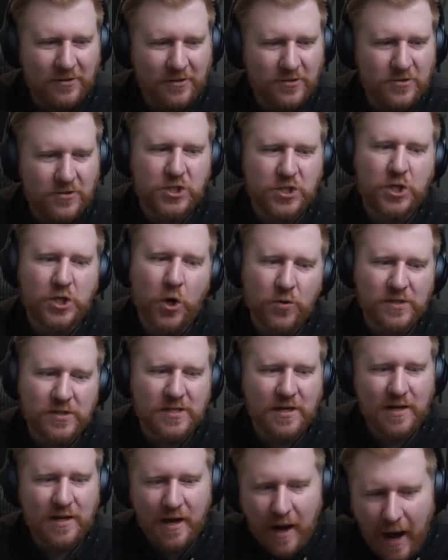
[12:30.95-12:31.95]

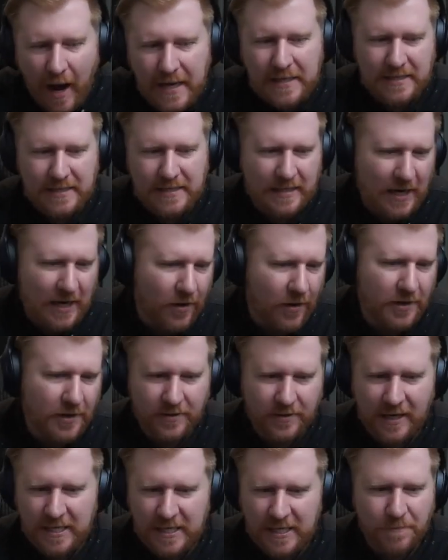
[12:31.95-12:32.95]
chosen knight character
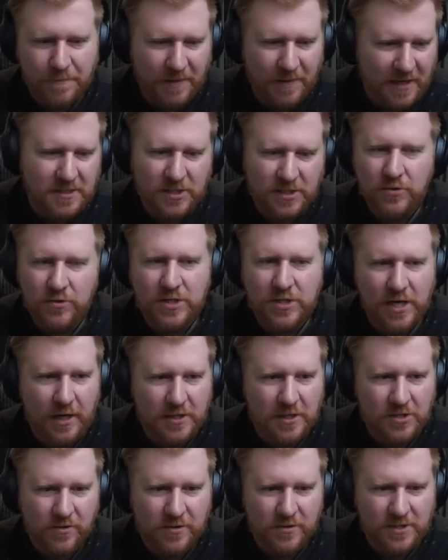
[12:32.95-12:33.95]
gains +2 challenger
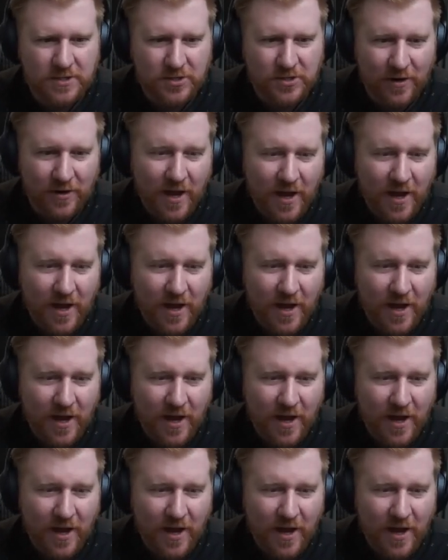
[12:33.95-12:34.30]
this turn.